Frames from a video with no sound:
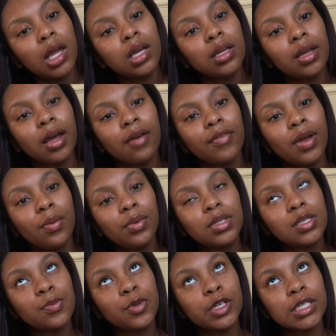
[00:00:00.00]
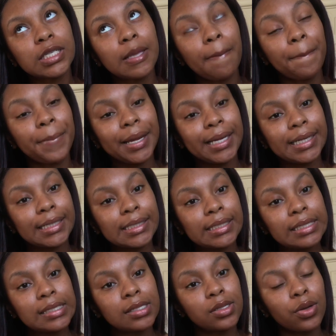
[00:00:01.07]
yeah, if y'all want some more
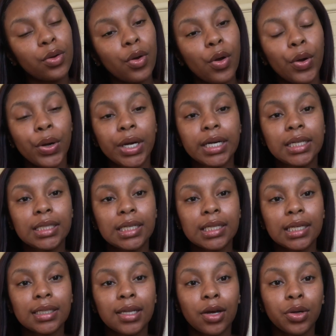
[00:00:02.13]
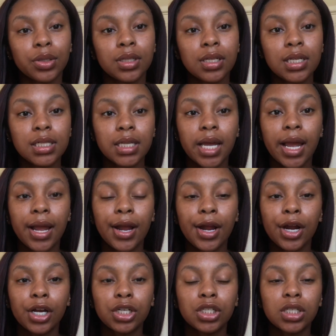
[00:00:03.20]
specs or anything like that on this
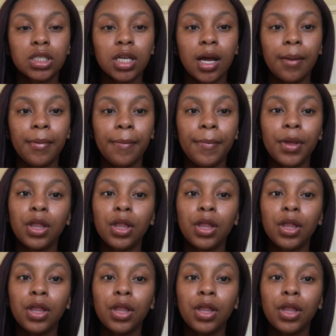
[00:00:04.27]
hair, just comment